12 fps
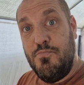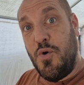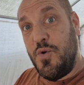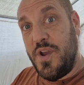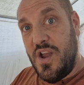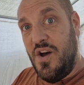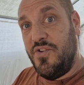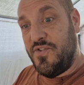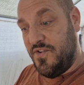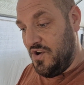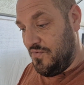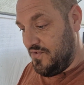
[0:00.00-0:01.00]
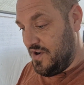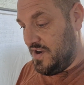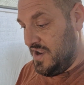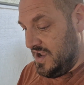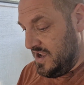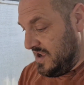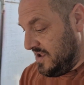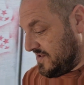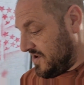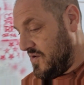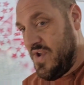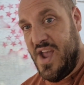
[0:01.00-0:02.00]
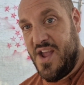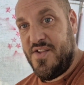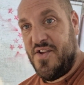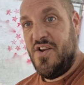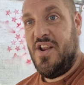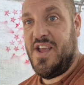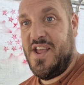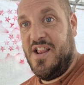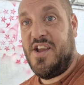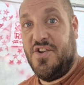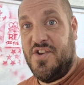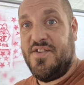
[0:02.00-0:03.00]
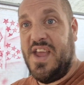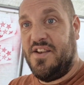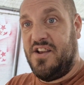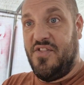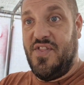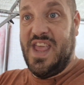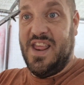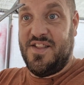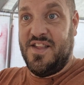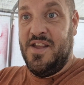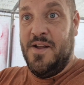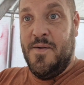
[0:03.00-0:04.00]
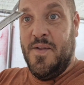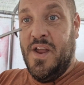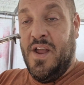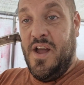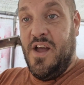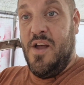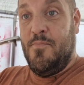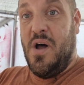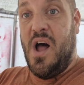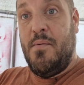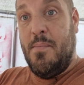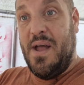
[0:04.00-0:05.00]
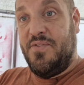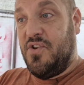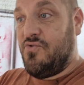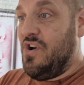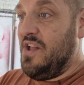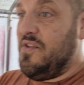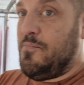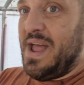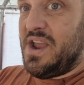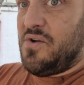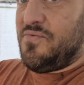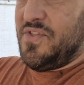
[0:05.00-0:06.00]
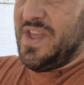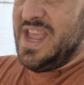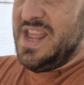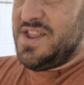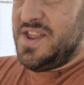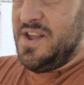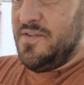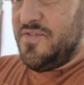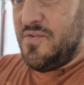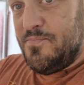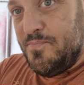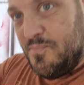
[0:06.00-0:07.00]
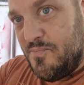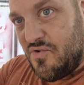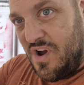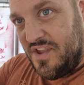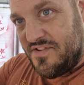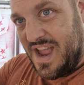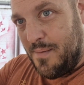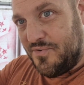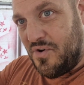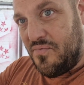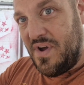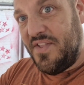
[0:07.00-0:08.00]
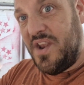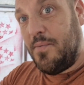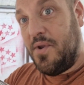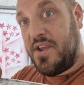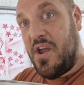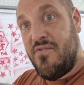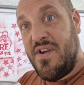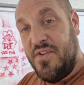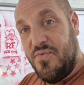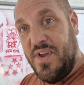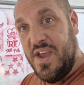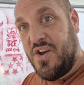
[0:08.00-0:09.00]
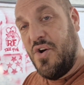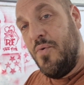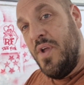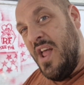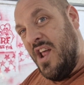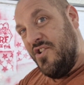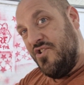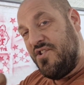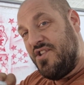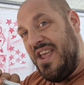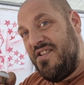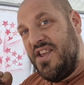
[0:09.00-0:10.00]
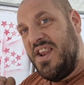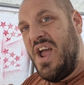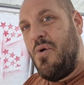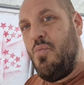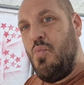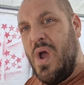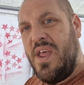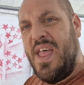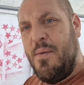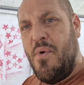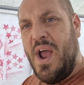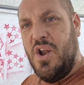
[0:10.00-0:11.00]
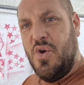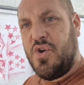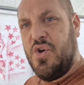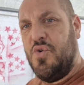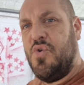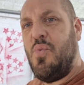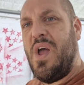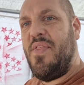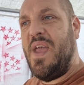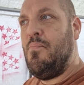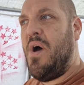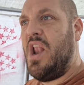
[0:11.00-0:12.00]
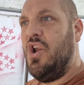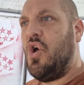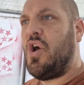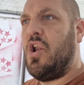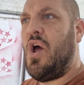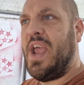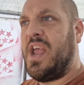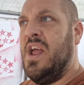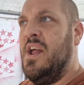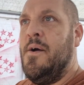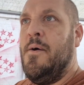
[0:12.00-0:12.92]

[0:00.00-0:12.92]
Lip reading: modern cars very often. So yeah, so like I just said, like these, I'm about to grind the back off of these, to grind the tabs off, and then I'm going to go around the vehicle just testing out where they might look good or where they might look like